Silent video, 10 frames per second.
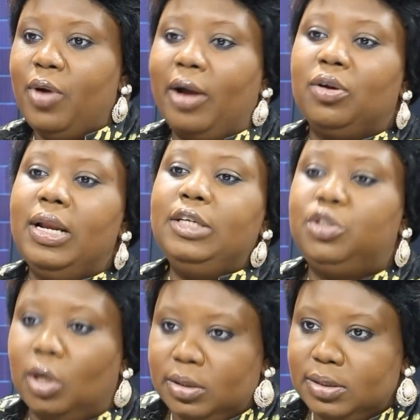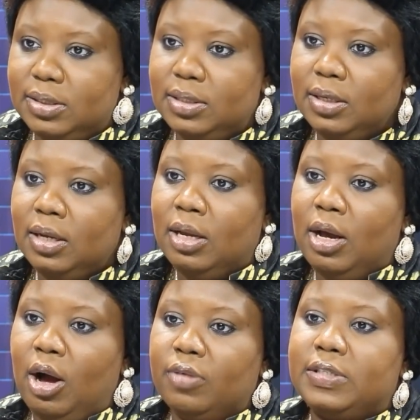regulations
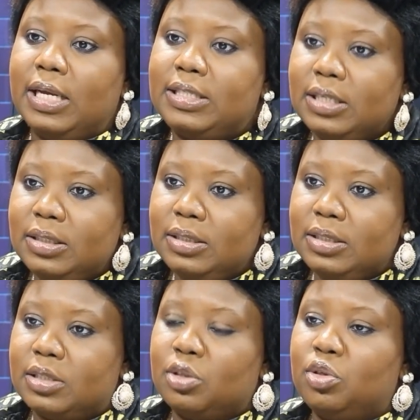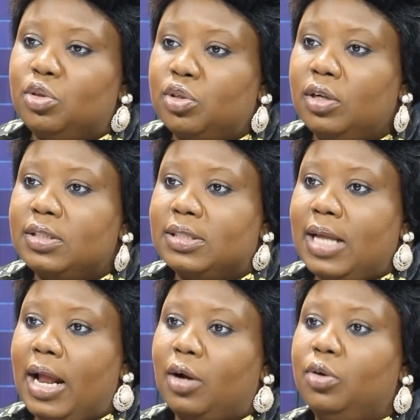of certain institutions
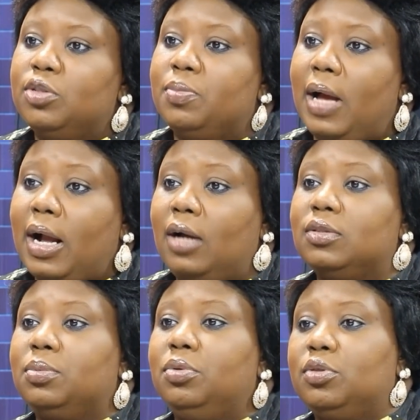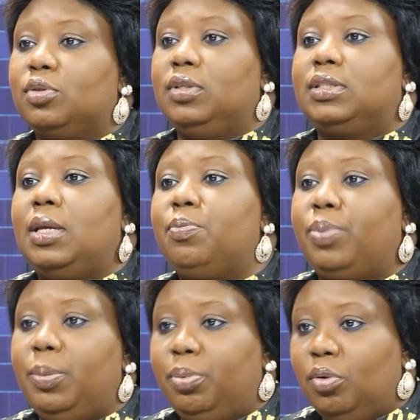that are going to be accountable to the same
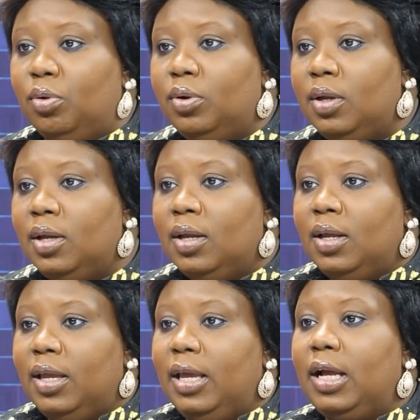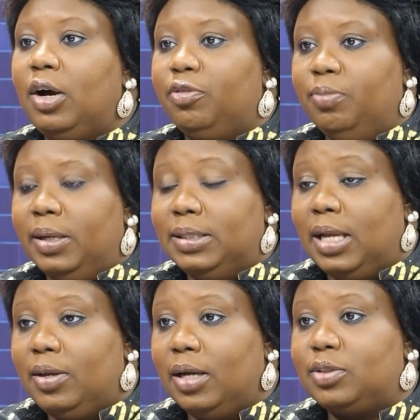people in government
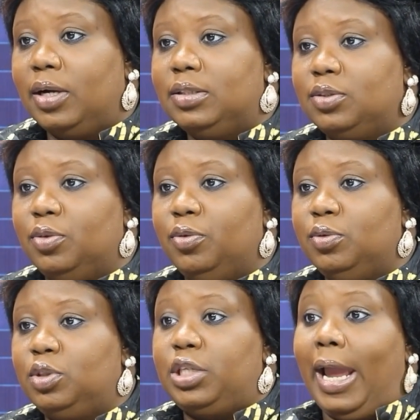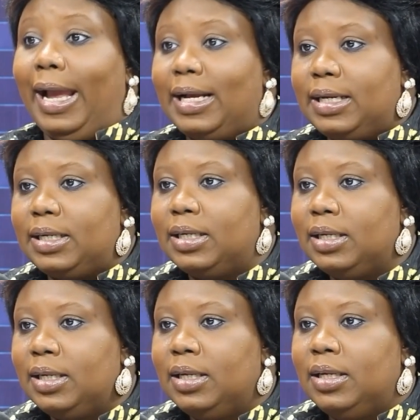that you are trying to check,
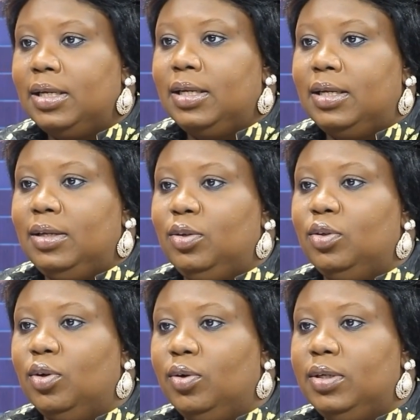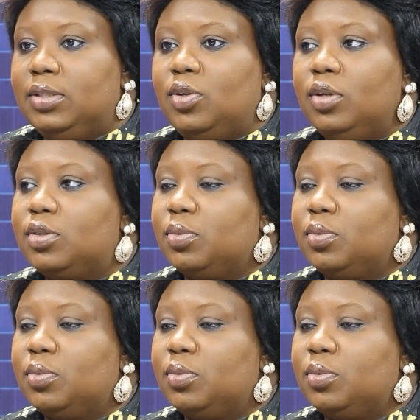you know, it's